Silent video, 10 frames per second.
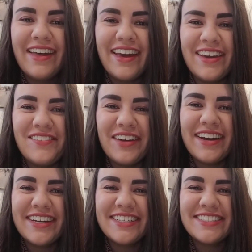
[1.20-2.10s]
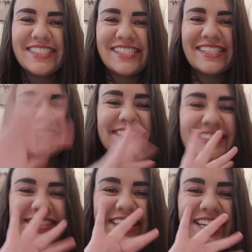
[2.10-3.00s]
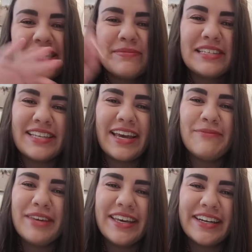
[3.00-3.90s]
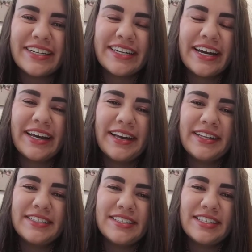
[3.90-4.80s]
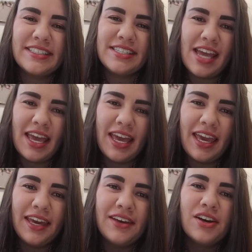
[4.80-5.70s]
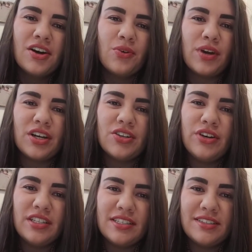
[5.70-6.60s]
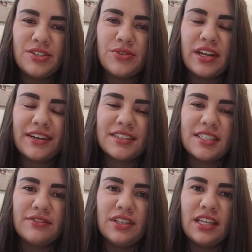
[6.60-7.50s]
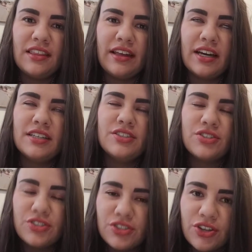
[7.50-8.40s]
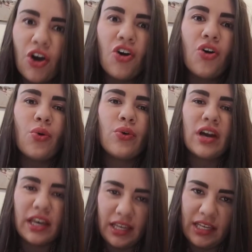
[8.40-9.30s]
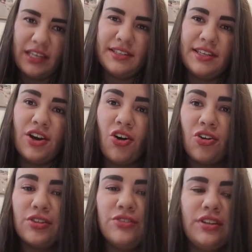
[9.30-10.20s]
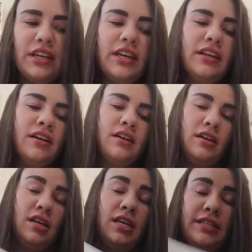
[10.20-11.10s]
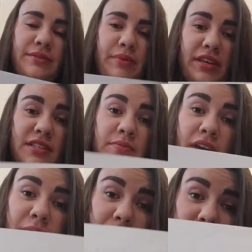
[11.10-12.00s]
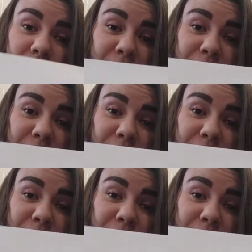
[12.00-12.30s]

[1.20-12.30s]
Hey friends, it's Miss Amy here, and today we are going to do an activity that is so easy. All you need is a piece of paper